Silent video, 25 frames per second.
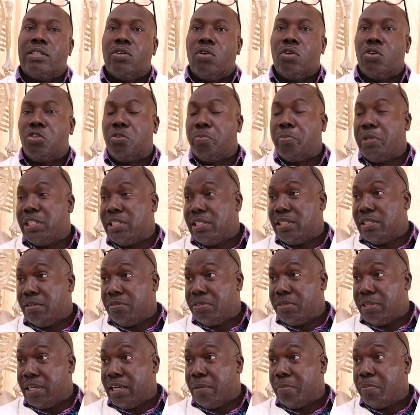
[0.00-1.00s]
occupational
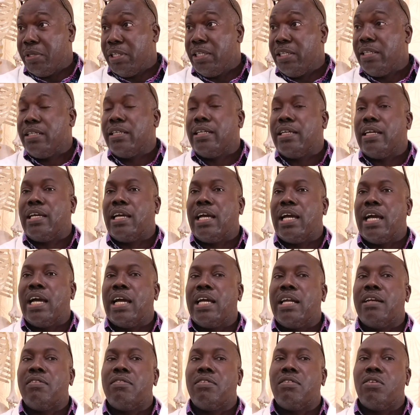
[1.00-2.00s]
therapy
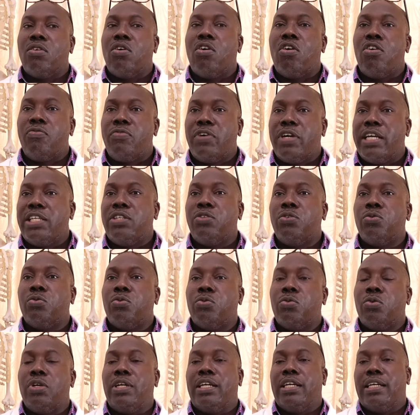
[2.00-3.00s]
can offer
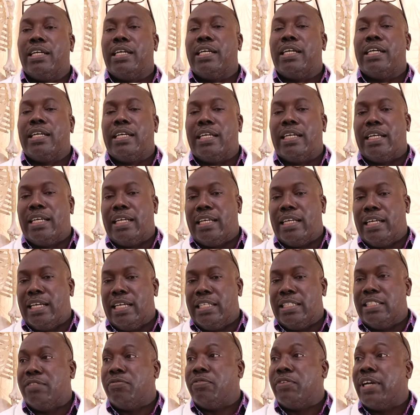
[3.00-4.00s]
you
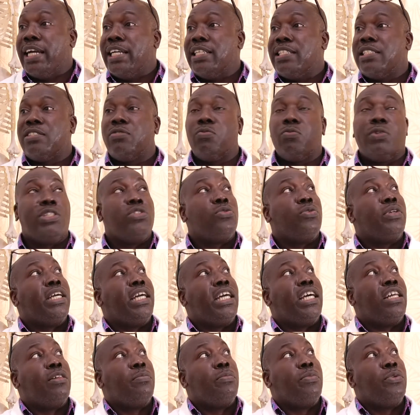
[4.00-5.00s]
a device which would
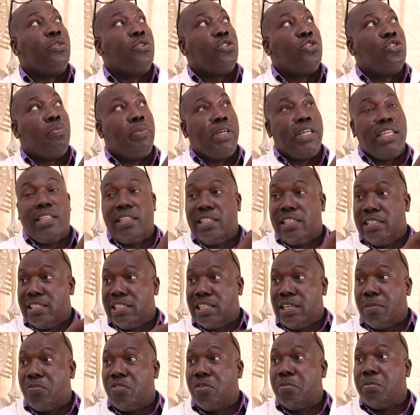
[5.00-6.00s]
help you to pick
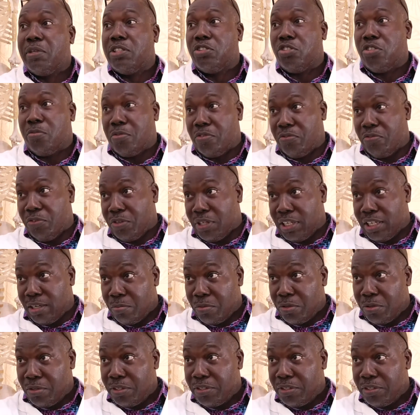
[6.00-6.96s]
things up from the top of your cupboard.